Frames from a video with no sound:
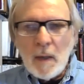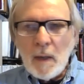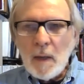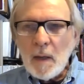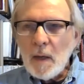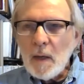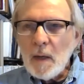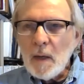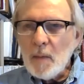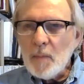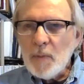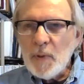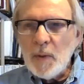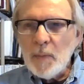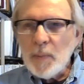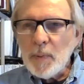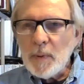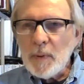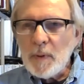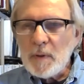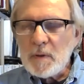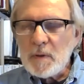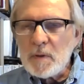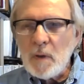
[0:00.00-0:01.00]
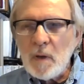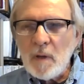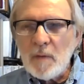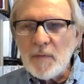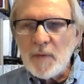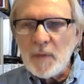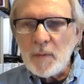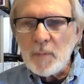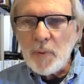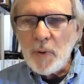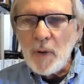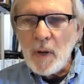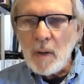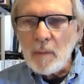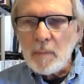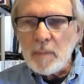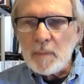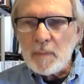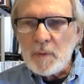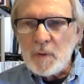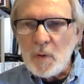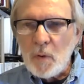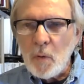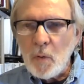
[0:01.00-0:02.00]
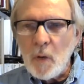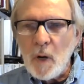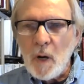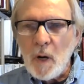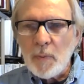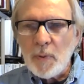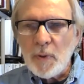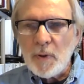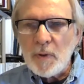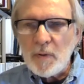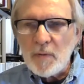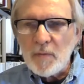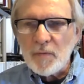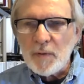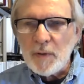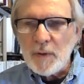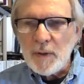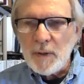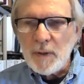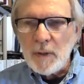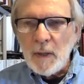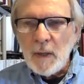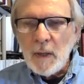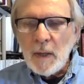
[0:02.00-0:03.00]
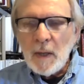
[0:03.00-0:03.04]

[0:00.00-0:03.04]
uh, people are solving problems cooperatively.